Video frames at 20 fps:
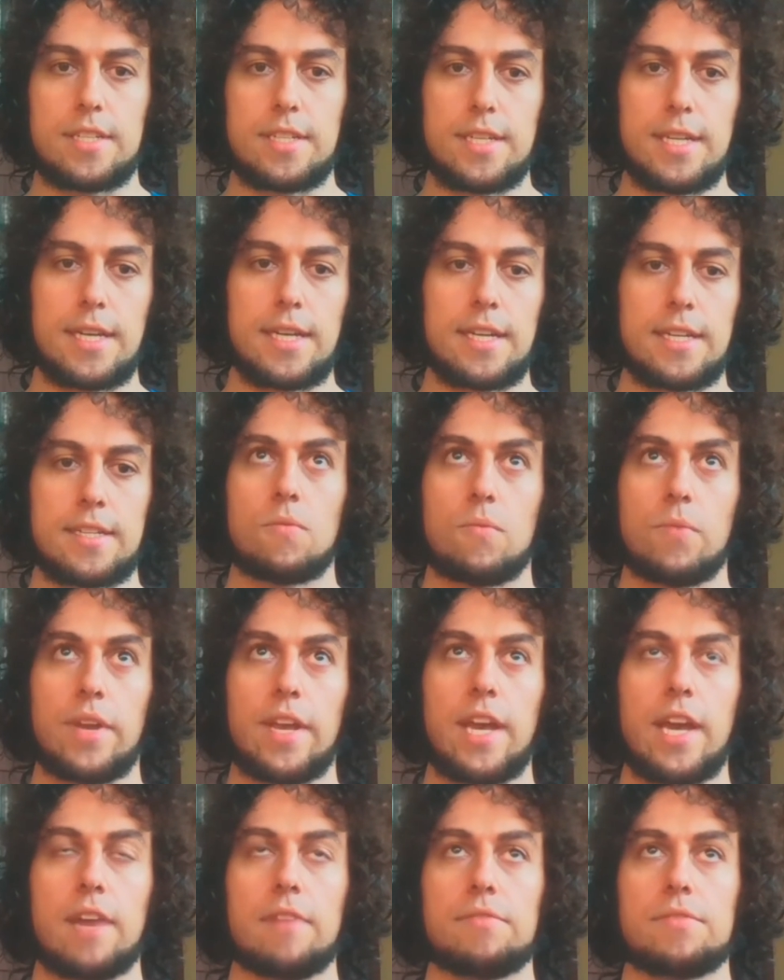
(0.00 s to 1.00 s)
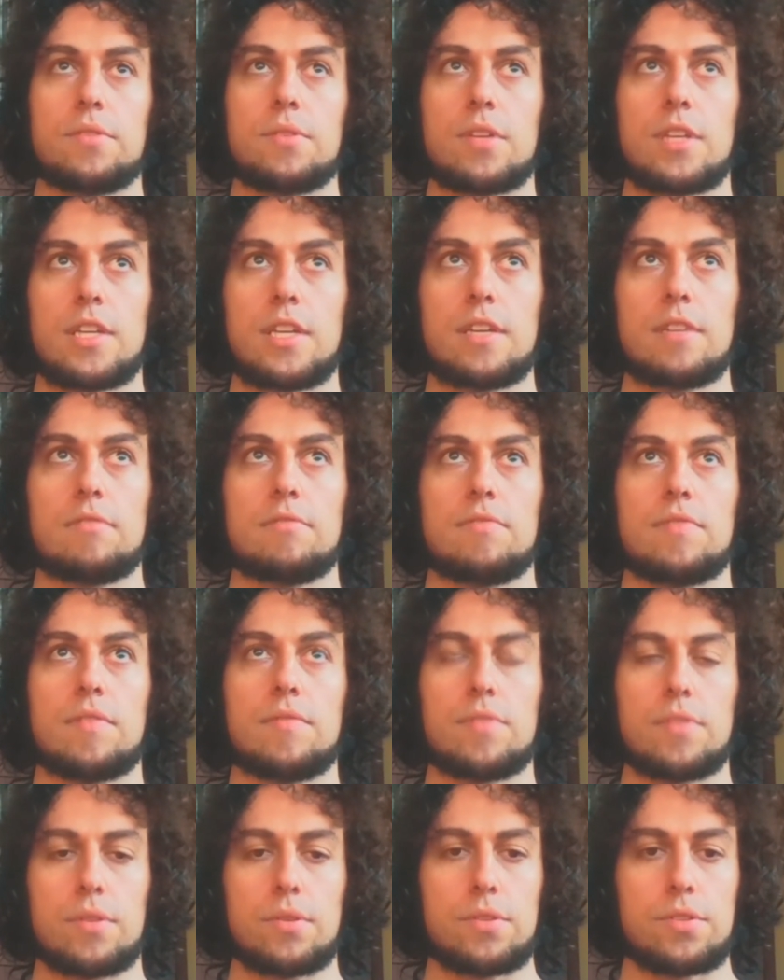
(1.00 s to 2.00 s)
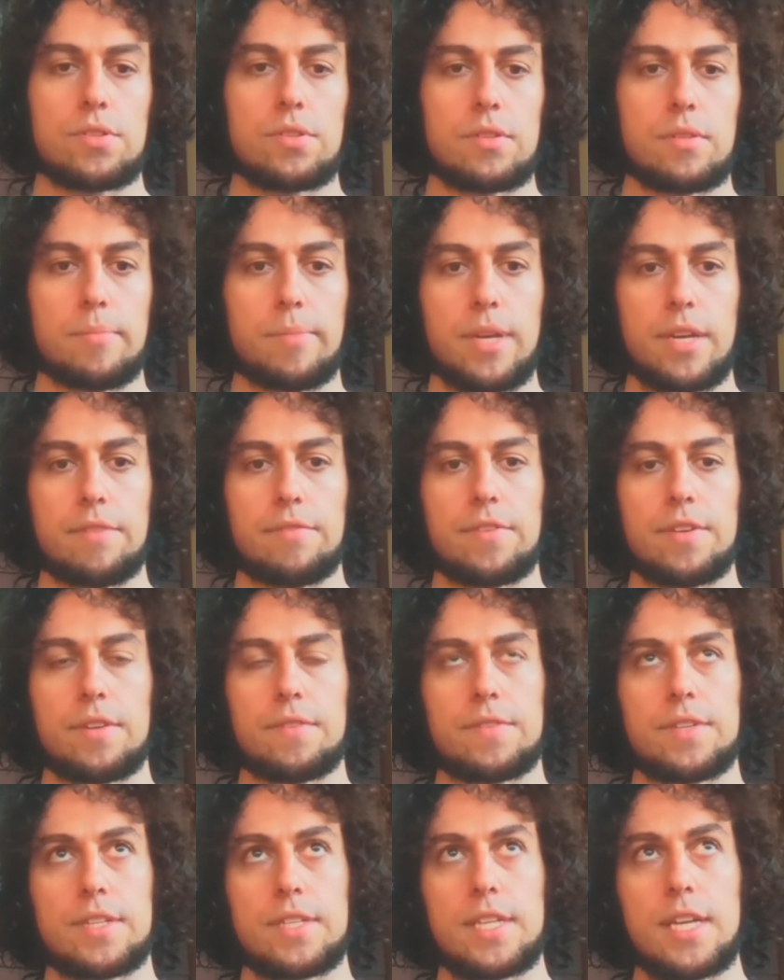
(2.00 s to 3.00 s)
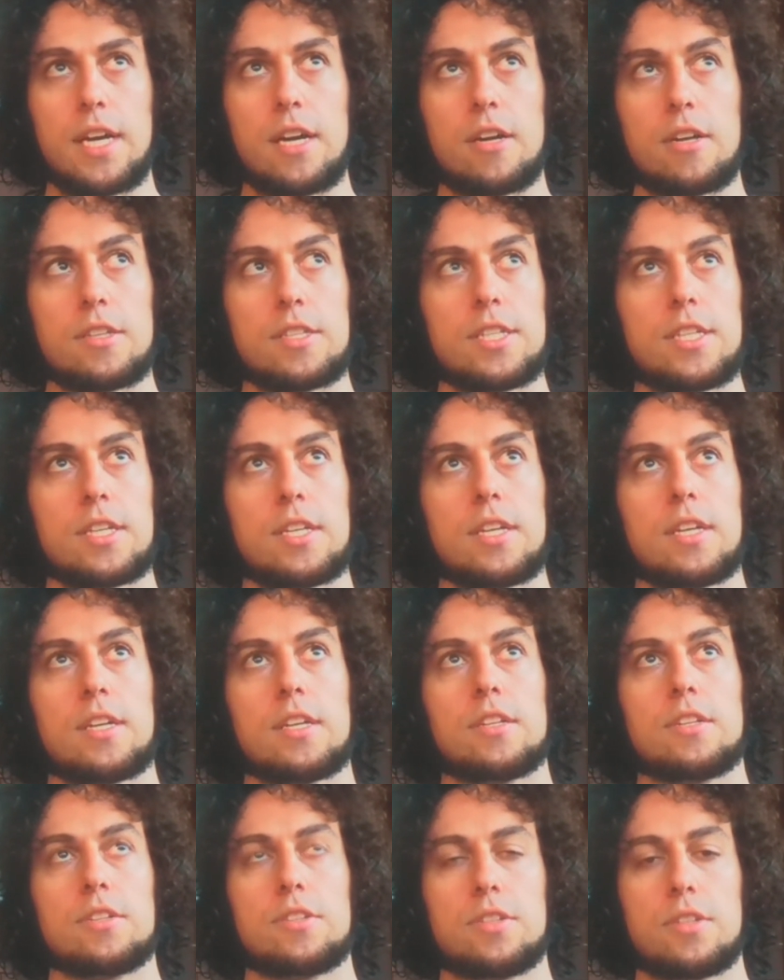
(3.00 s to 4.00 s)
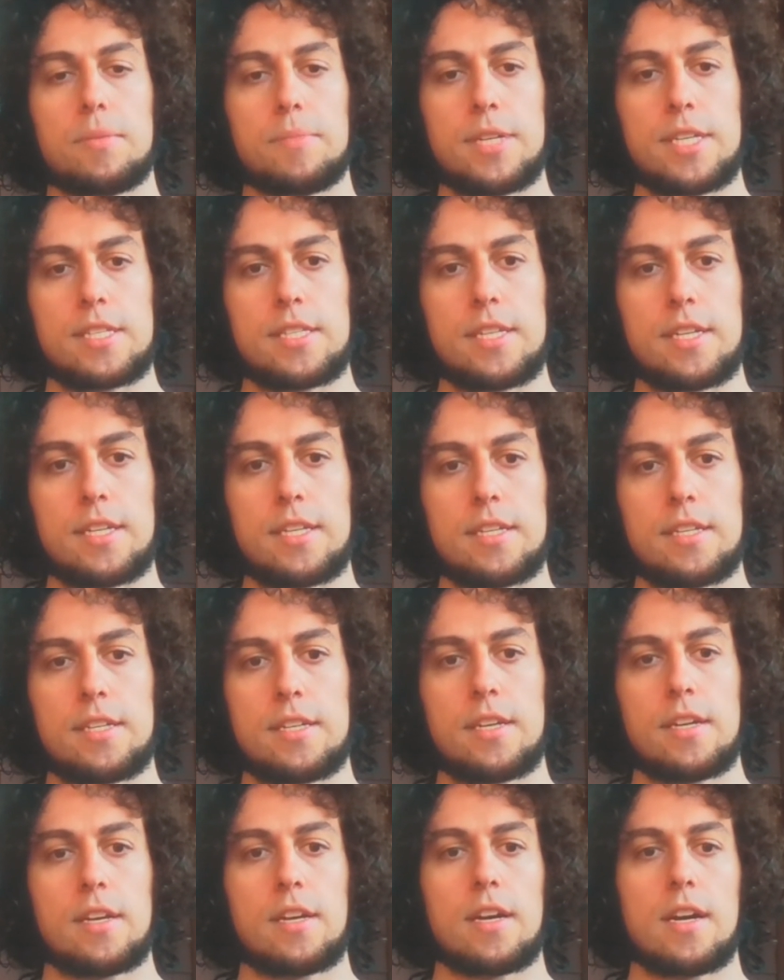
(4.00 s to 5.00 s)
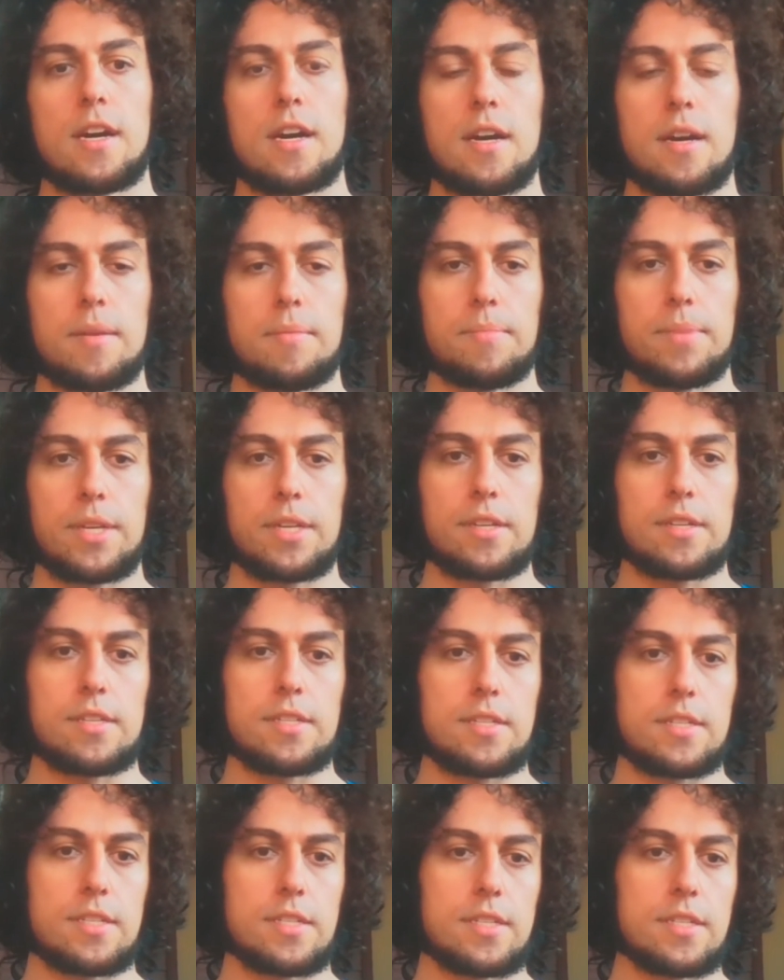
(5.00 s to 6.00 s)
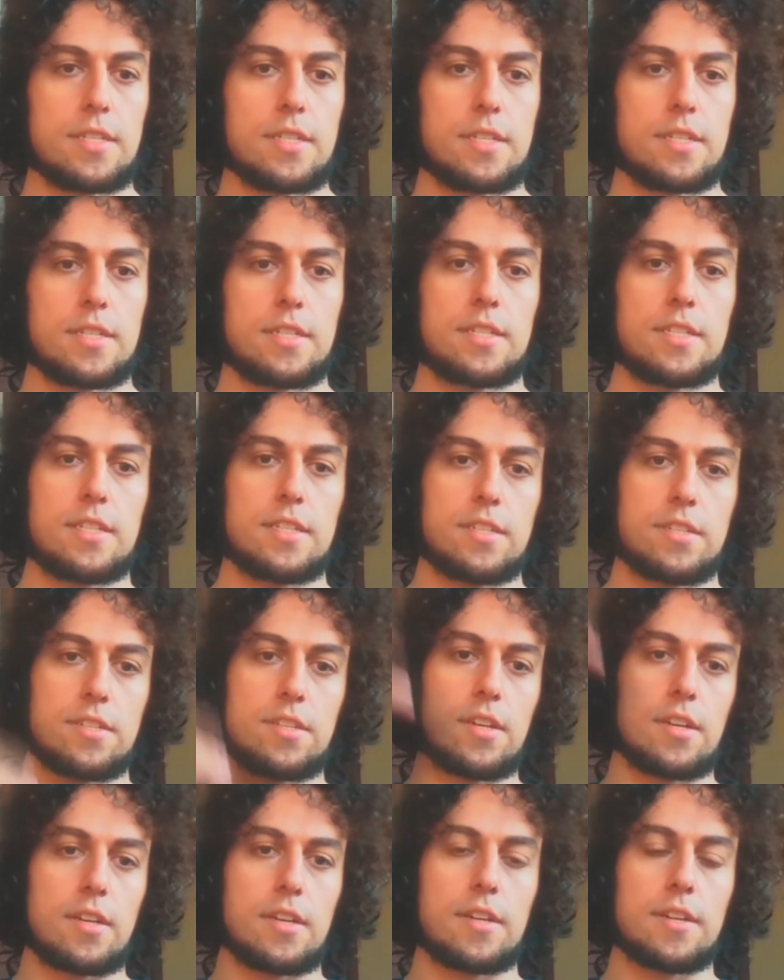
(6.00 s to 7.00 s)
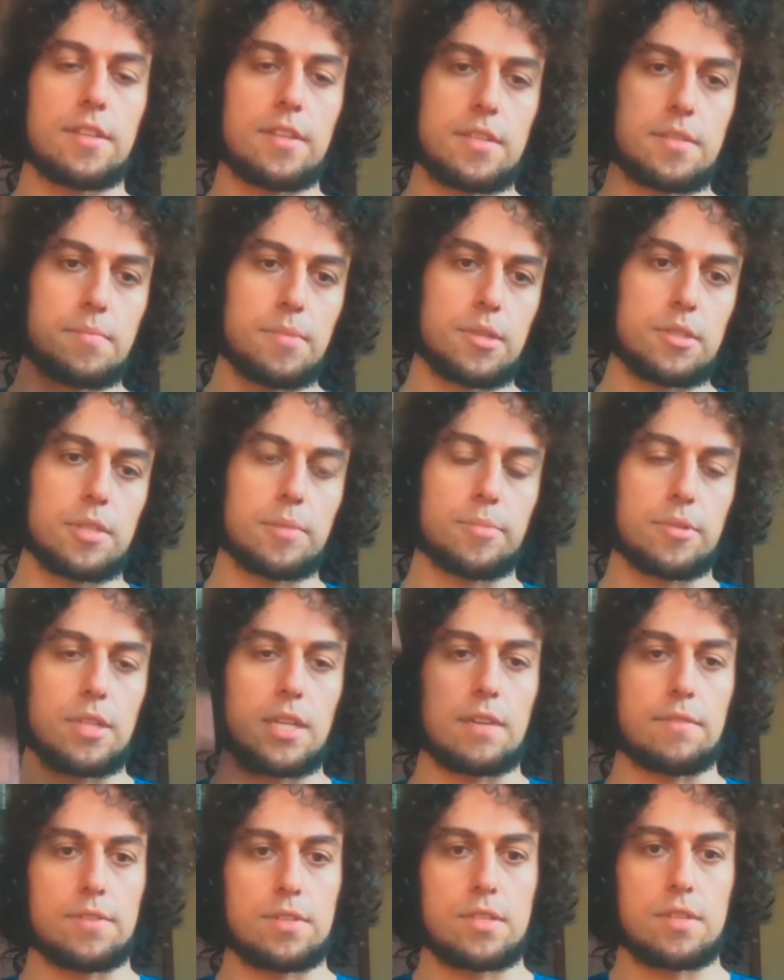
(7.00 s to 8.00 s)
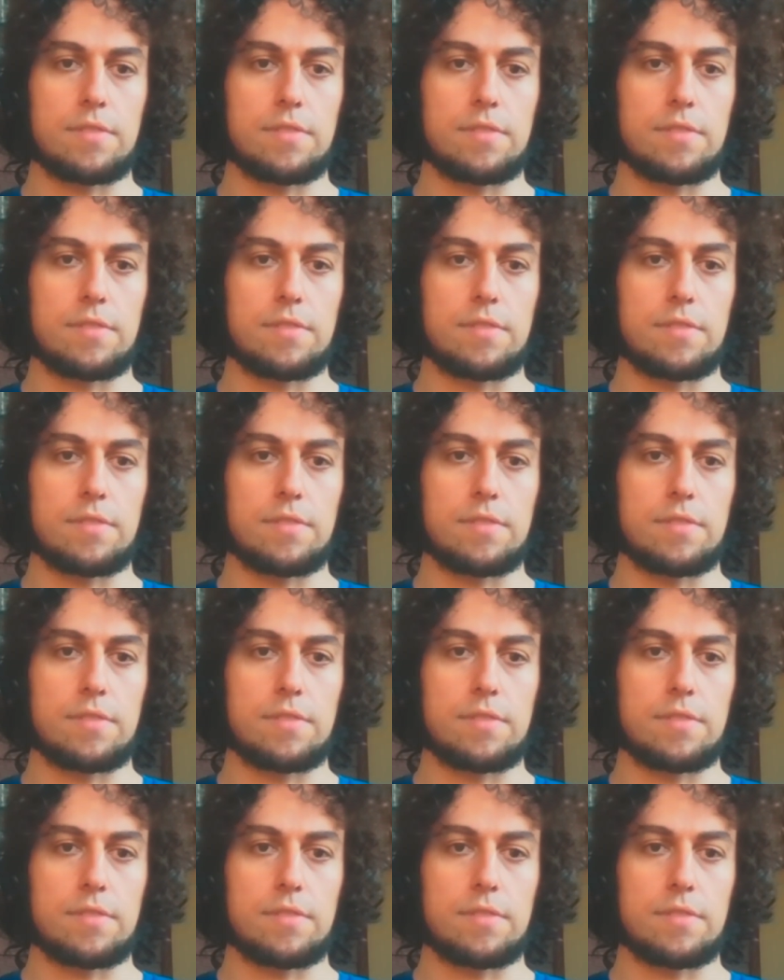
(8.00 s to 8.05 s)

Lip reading: that we have to give evolution the benefit of the doubt to some extent, because since there are these multiple levels of